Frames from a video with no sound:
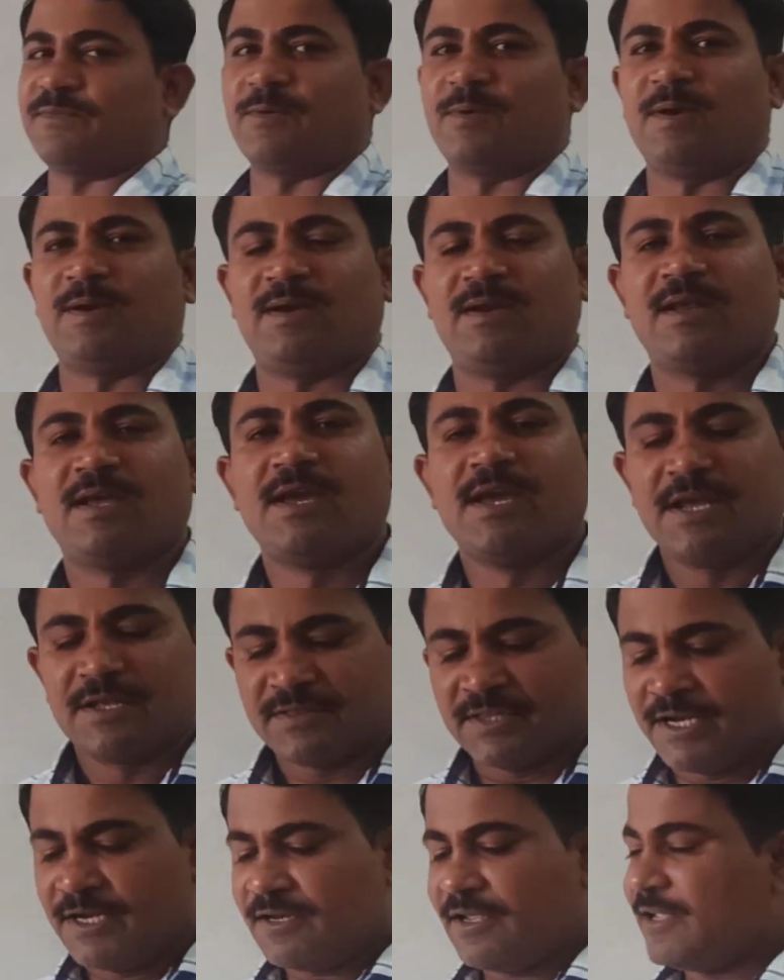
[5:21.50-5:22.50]
pole.
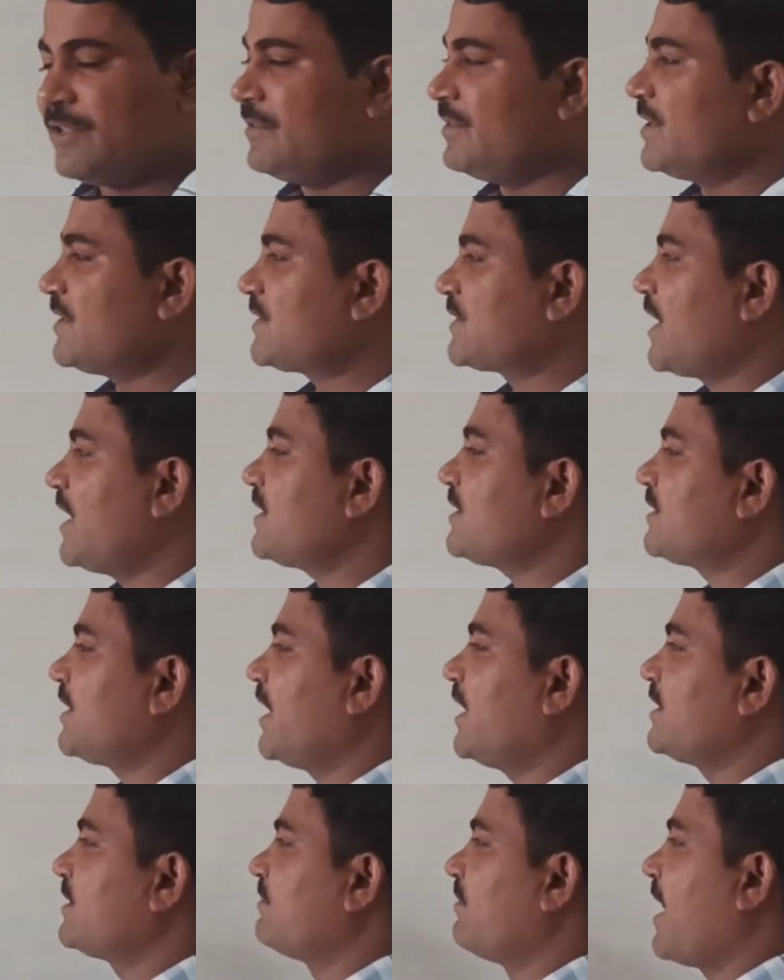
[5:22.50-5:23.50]
Then in this case
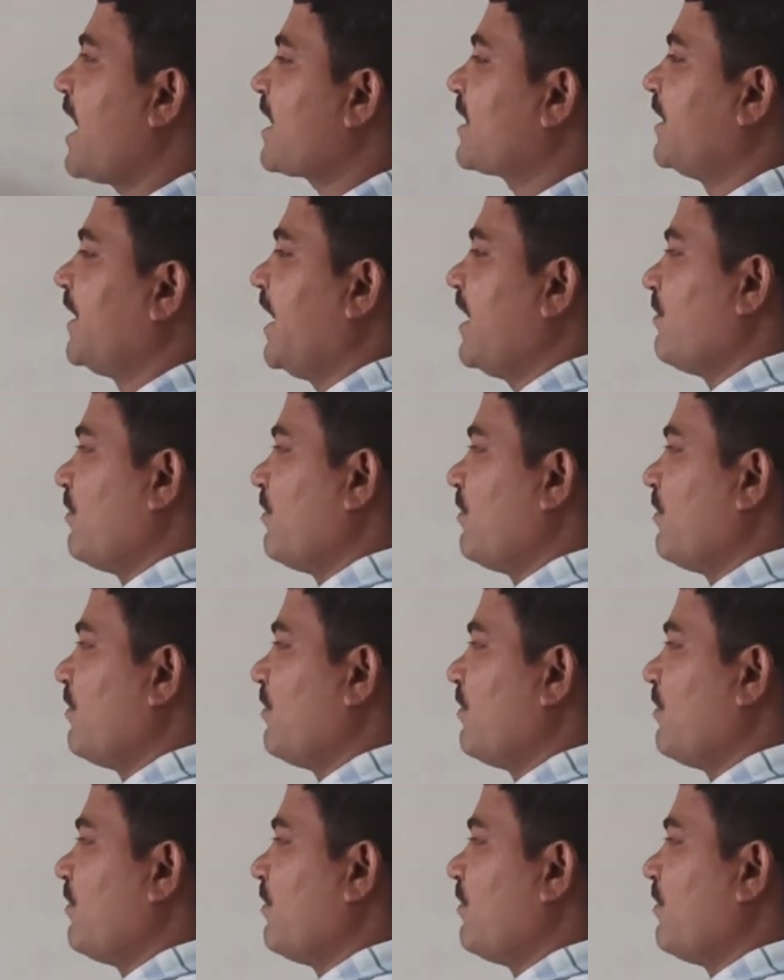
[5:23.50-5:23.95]
there is magnetic